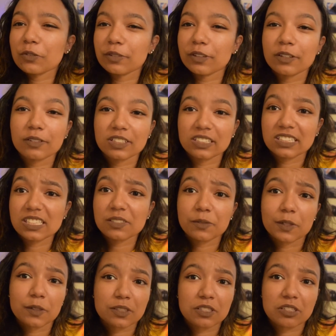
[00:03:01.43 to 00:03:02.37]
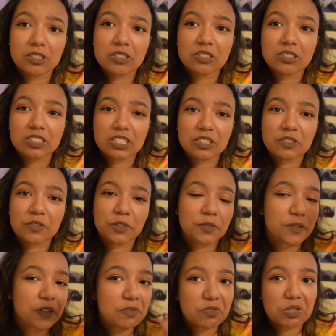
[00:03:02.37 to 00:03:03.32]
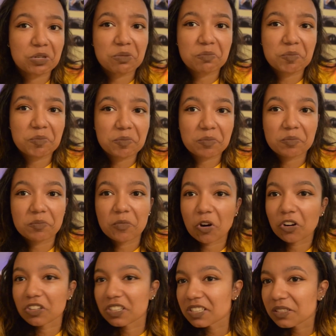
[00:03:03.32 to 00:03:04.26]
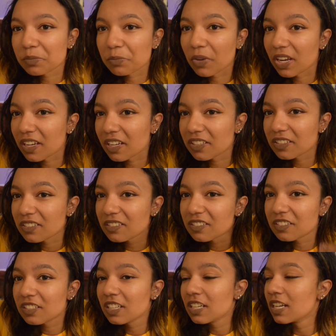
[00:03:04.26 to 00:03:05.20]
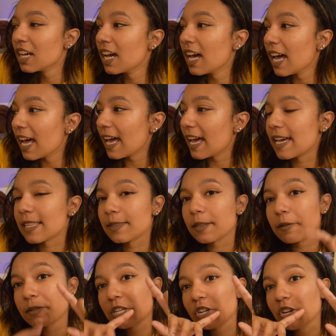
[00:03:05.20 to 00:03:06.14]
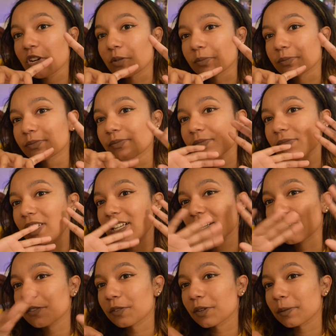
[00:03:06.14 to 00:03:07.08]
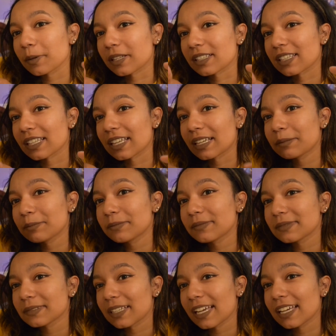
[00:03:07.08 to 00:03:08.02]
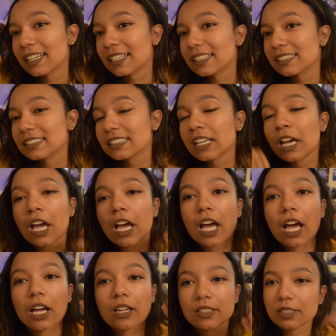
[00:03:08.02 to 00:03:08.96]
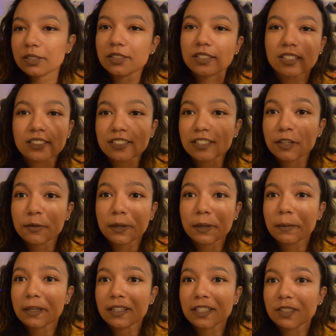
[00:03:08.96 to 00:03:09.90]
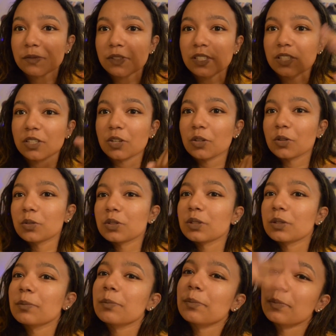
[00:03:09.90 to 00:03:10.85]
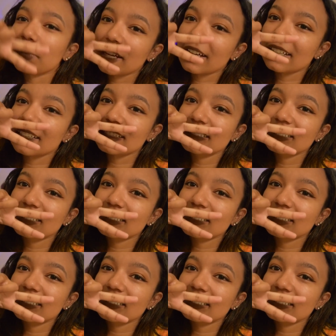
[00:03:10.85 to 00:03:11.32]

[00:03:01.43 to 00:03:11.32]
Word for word: favorite and least favorite song of your favorite artist bands. And let me know how you feel about that. And I'll see you the next time I make my next video. Goodbye.